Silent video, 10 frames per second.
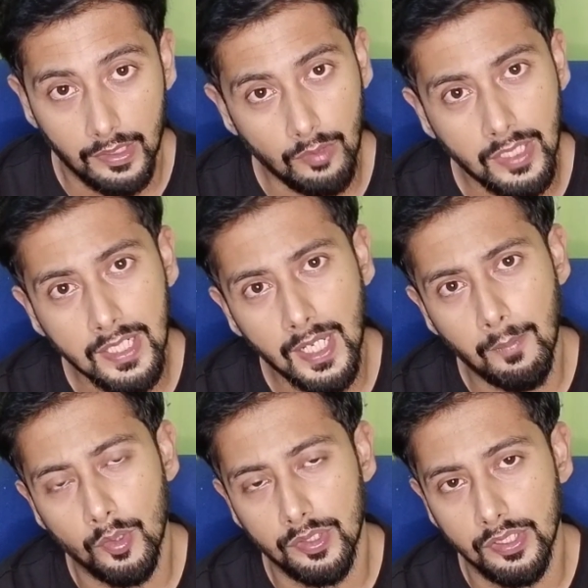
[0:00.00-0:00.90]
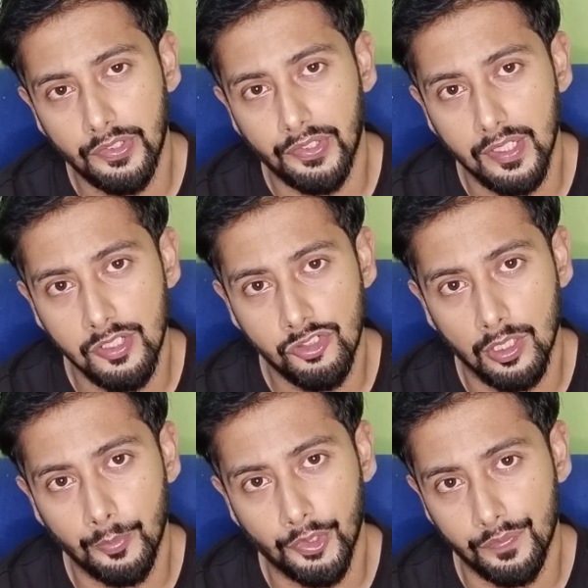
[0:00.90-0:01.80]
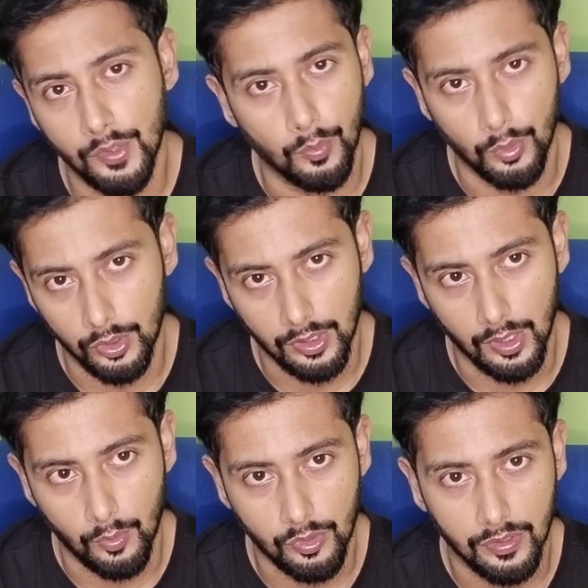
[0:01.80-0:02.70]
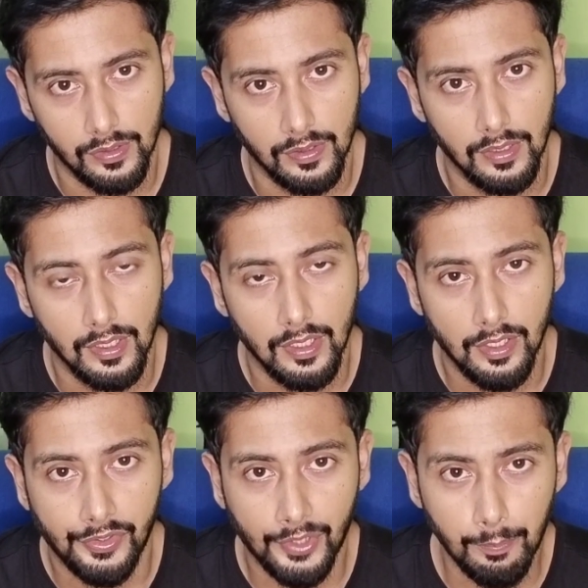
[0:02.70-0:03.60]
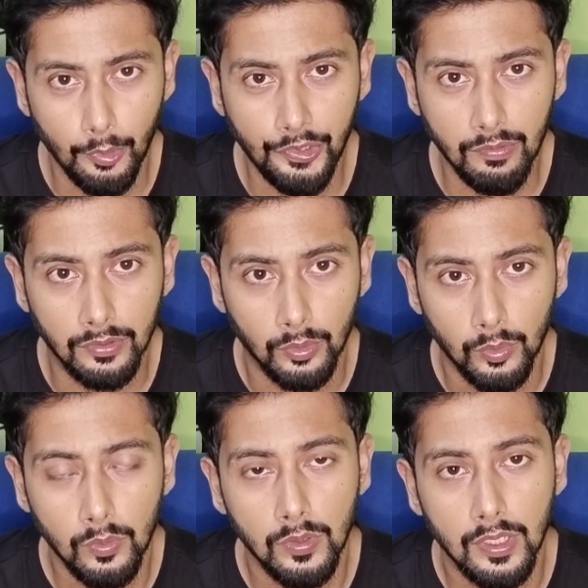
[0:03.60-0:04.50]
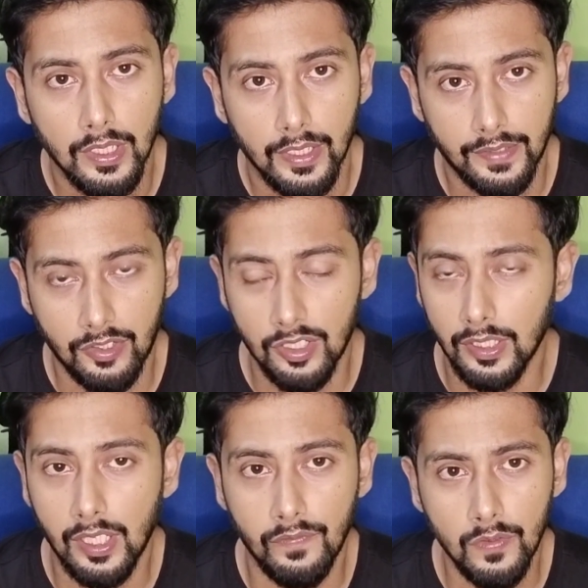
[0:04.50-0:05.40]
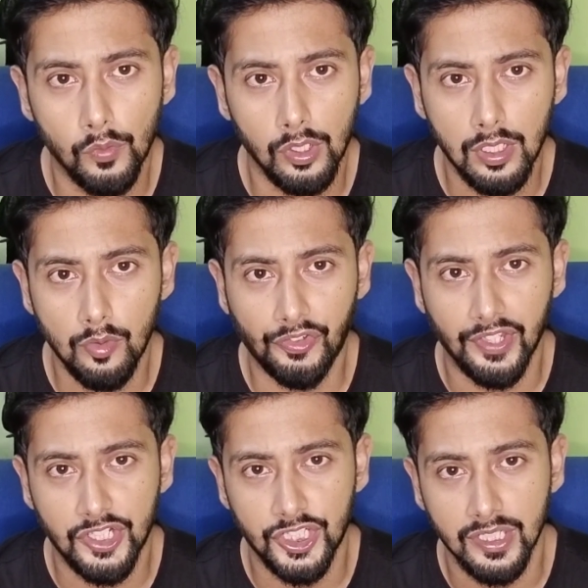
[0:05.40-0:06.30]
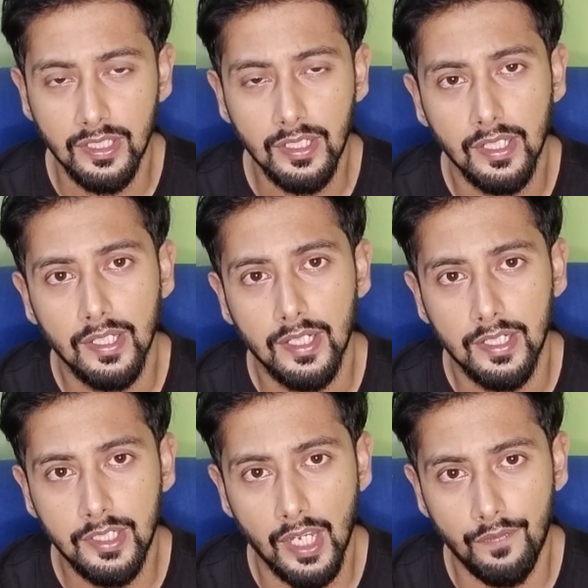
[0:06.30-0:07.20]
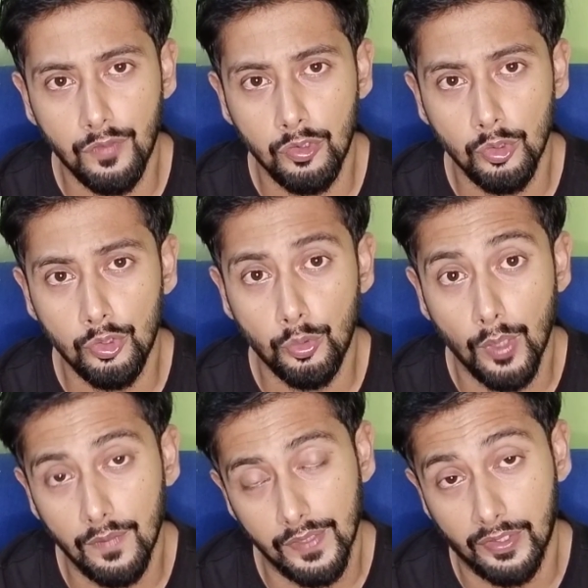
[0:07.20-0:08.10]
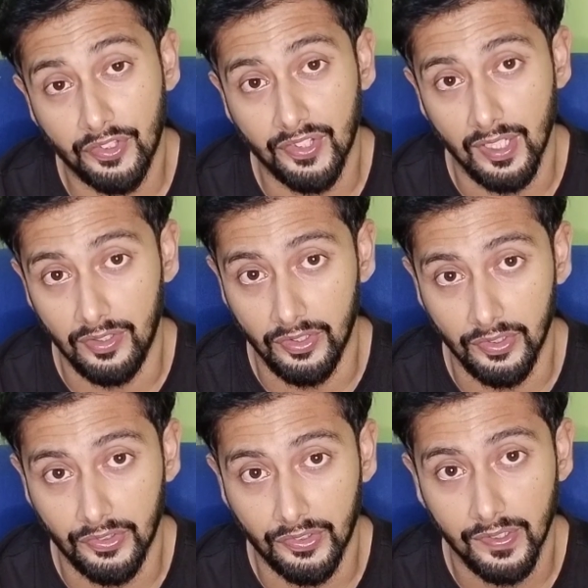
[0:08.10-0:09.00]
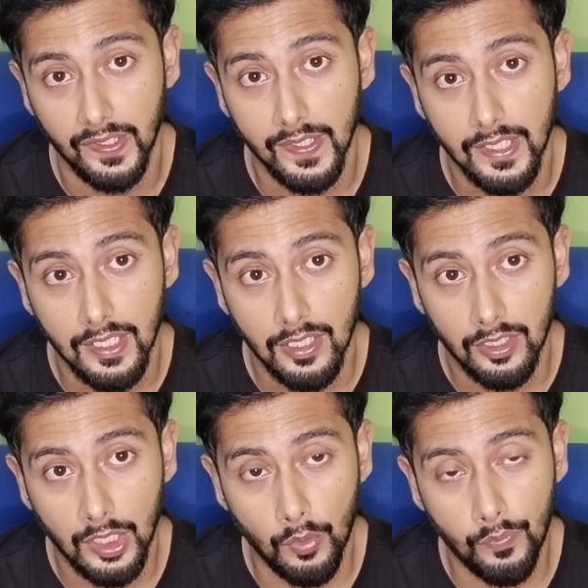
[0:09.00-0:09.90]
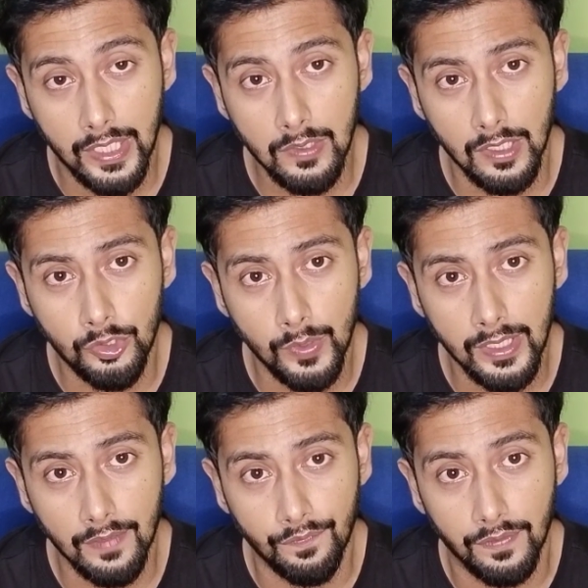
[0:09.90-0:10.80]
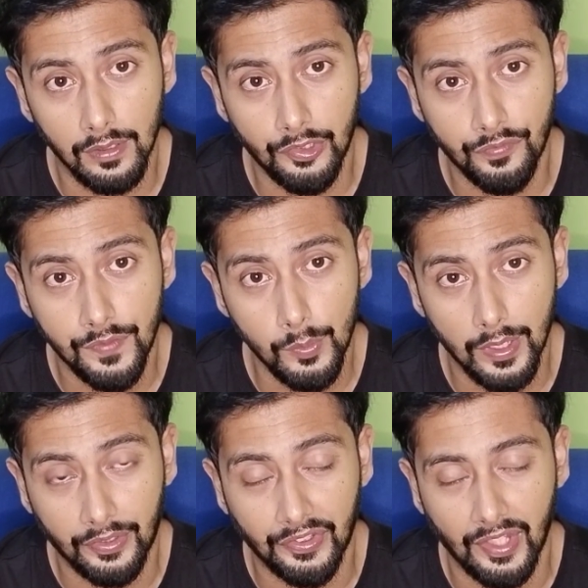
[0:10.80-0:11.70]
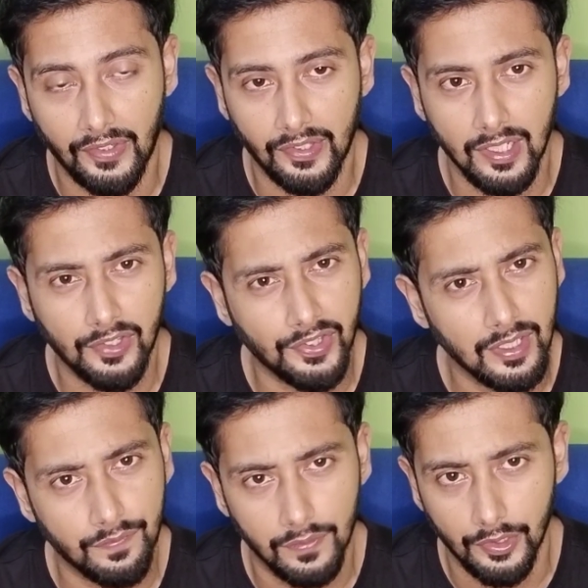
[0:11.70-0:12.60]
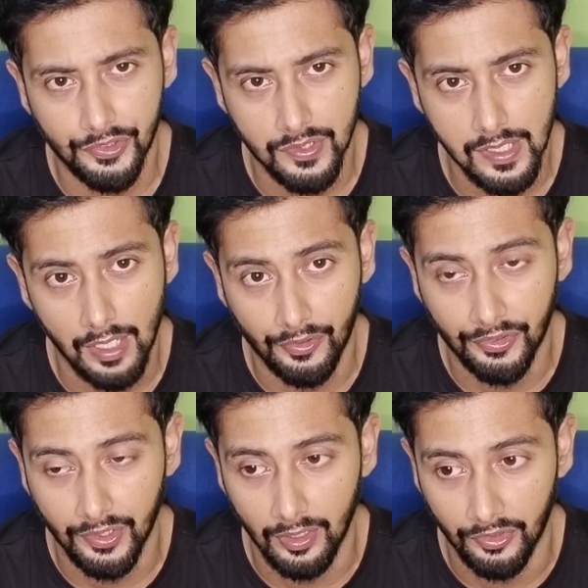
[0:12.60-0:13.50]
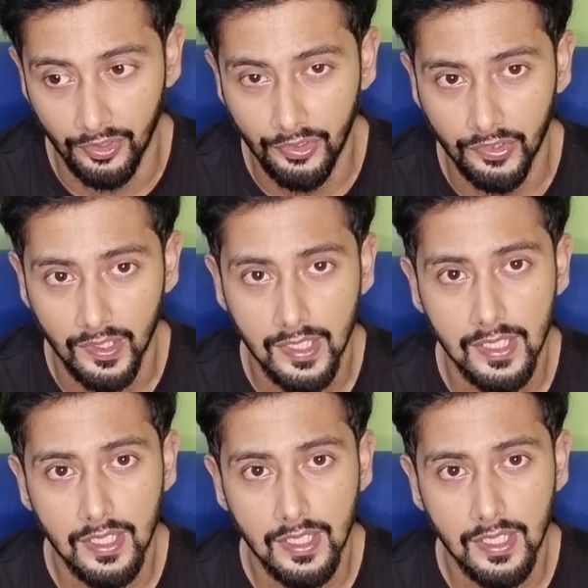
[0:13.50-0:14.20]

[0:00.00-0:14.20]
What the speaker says: Now think about this in terms of your workout. Suppose you know that in a given workout session, you have to do 12 exercises. Now when you are doing the first few exercises, let's say the first three exercises,